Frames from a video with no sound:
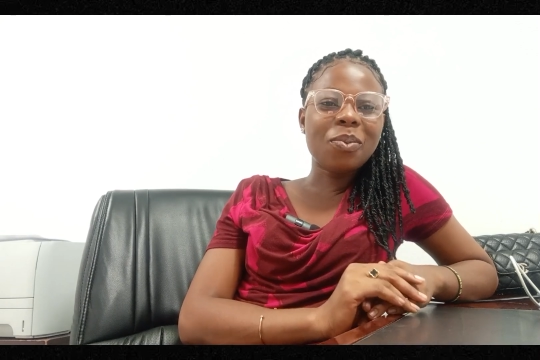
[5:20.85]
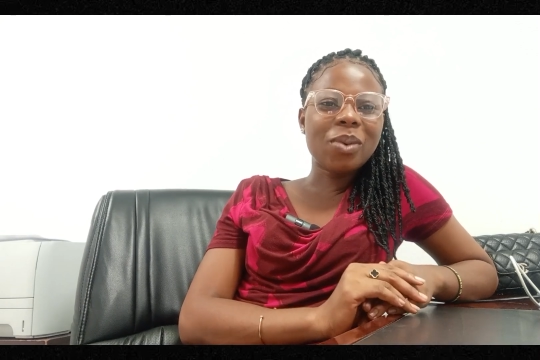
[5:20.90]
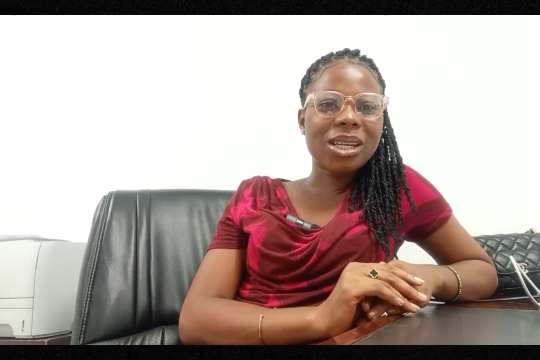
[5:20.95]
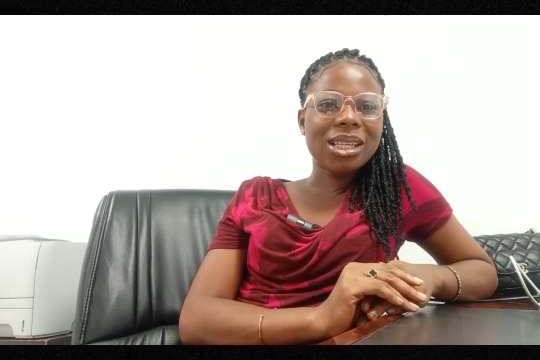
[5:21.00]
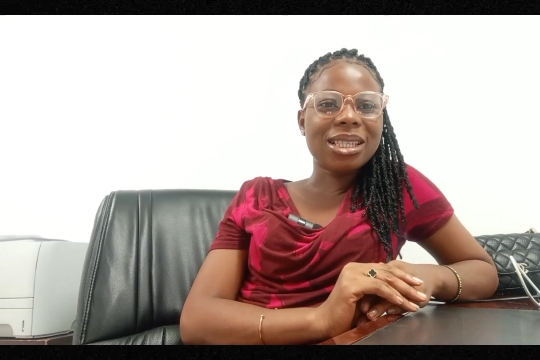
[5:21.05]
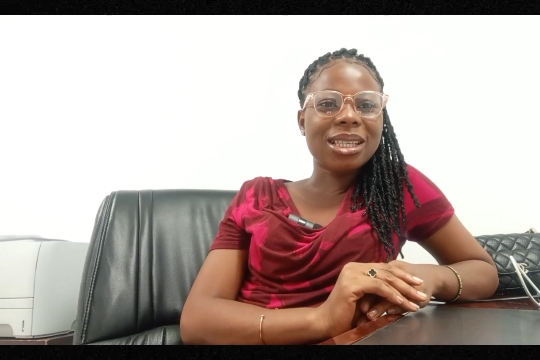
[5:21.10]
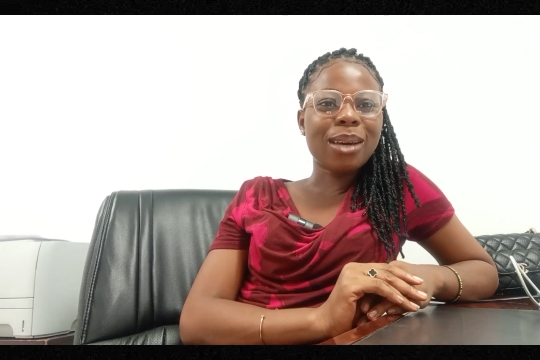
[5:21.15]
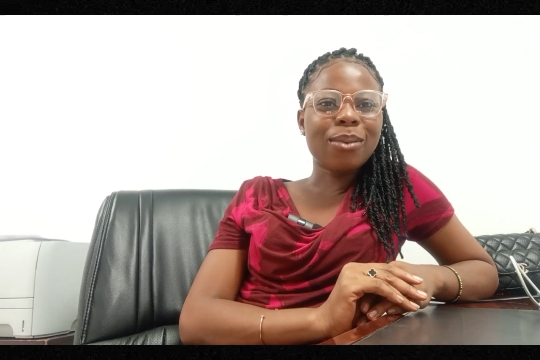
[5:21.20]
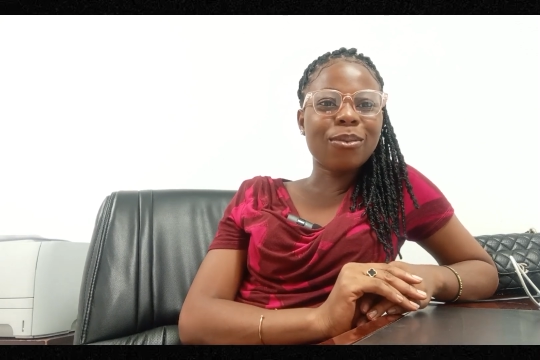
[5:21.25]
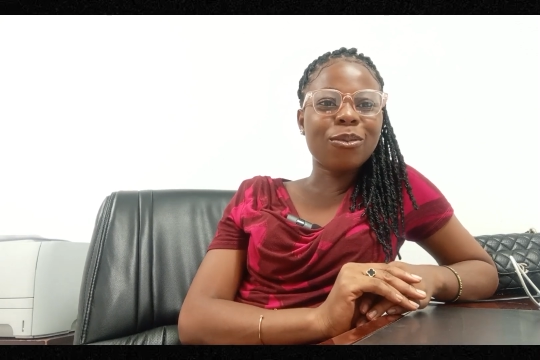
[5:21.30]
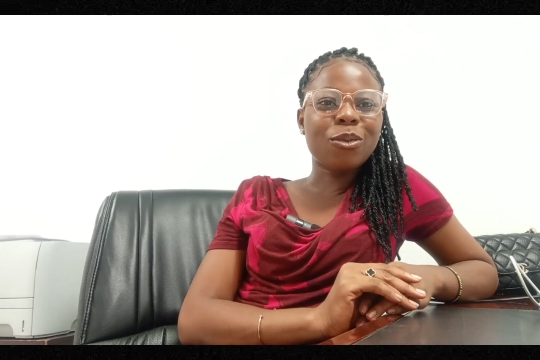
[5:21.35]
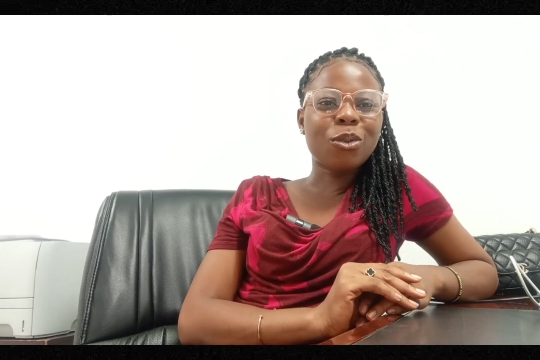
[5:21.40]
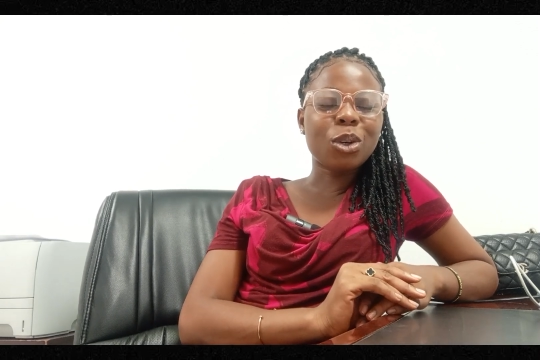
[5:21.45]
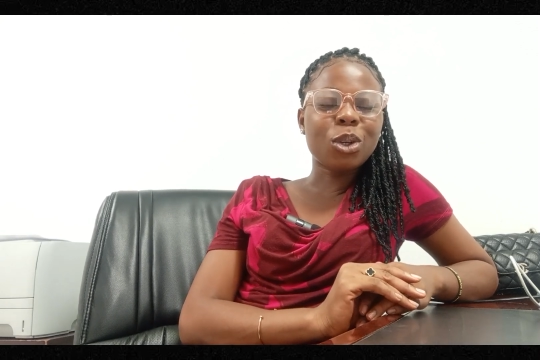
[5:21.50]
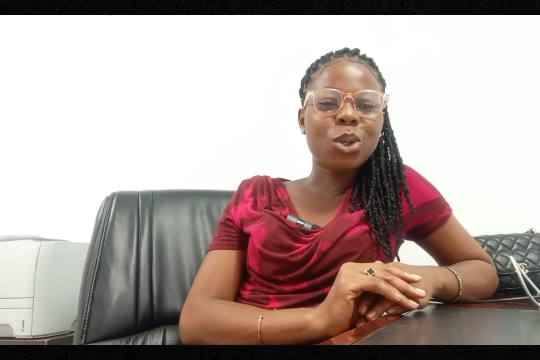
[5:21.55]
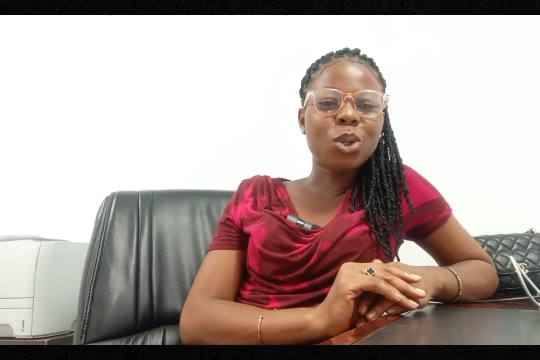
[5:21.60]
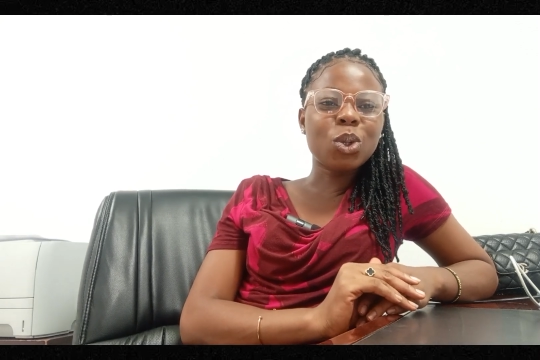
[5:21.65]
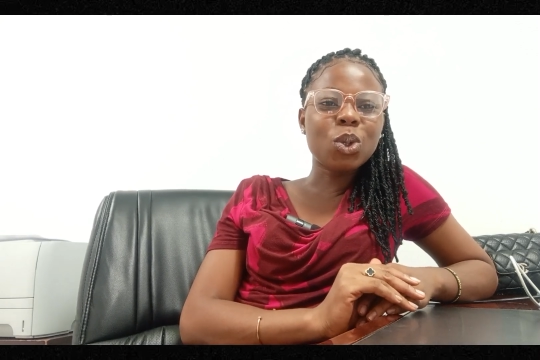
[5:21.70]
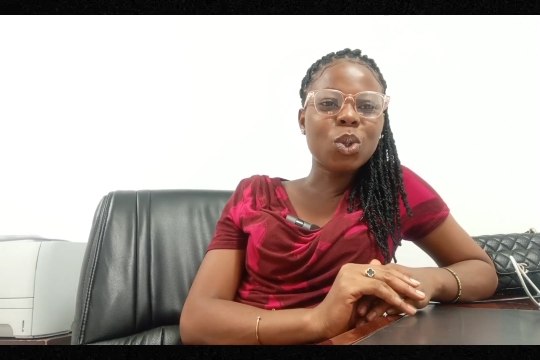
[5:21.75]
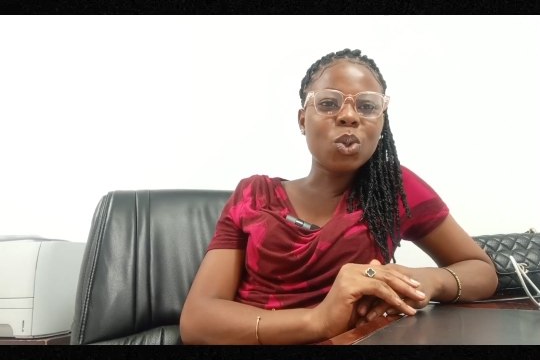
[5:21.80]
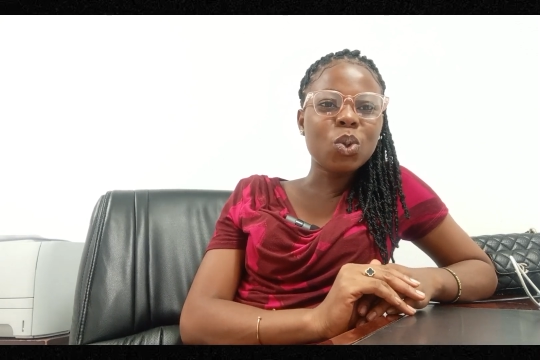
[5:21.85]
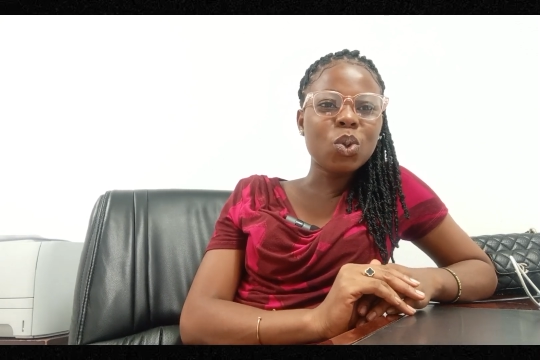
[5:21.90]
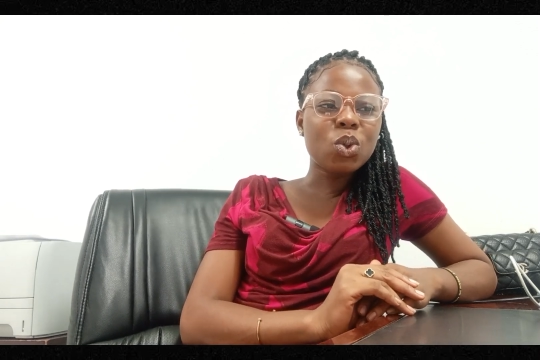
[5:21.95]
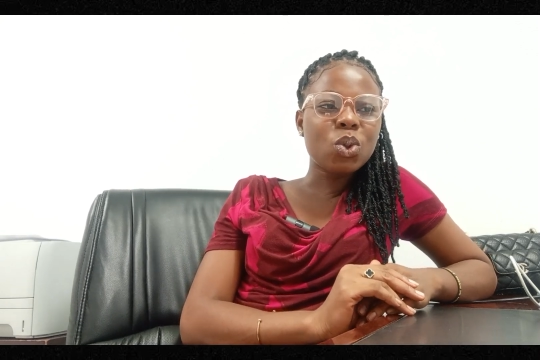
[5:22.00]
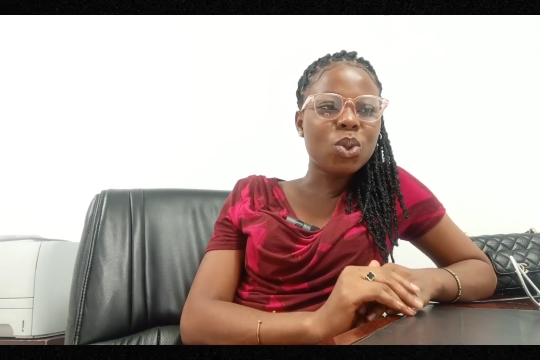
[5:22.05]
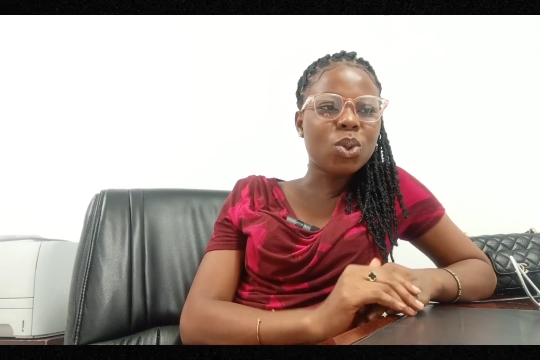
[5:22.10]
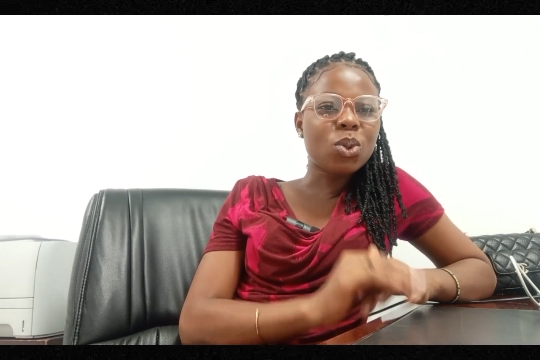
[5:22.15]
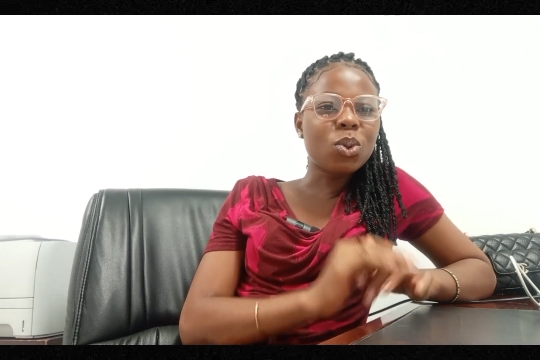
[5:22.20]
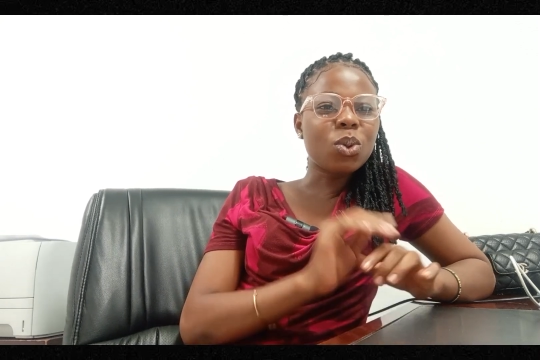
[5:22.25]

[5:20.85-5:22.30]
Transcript: best time for you